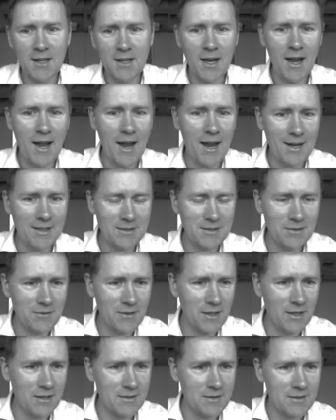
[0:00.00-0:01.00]

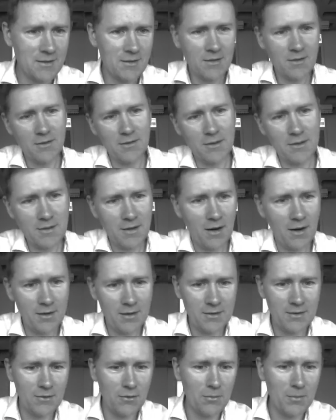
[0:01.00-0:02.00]
activates the
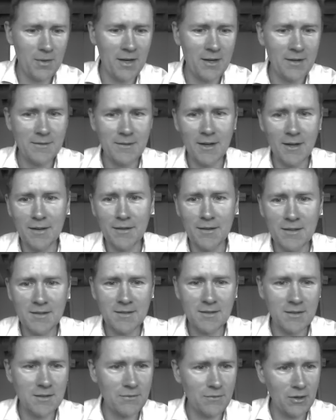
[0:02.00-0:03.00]
target domain. And this
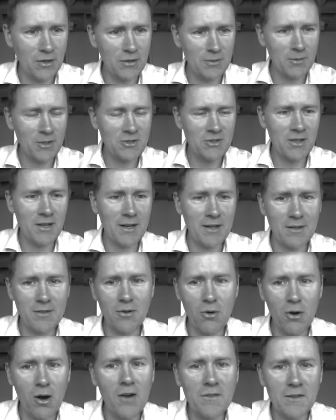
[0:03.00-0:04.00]
is very much like the
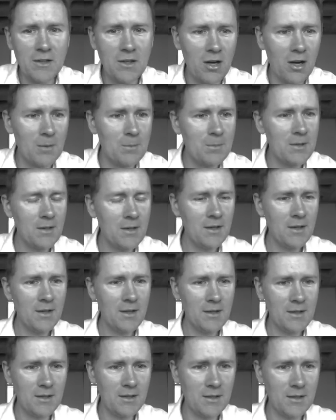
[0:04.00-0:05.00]
coffee cup
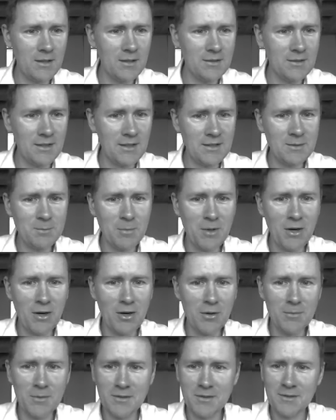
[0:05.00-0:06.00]
uh,
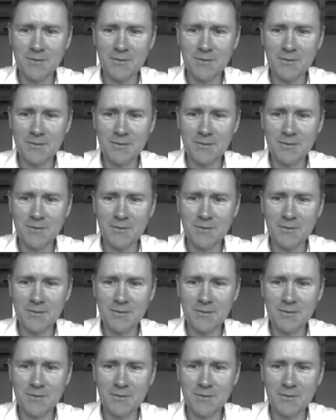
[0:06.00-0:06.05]
experiment,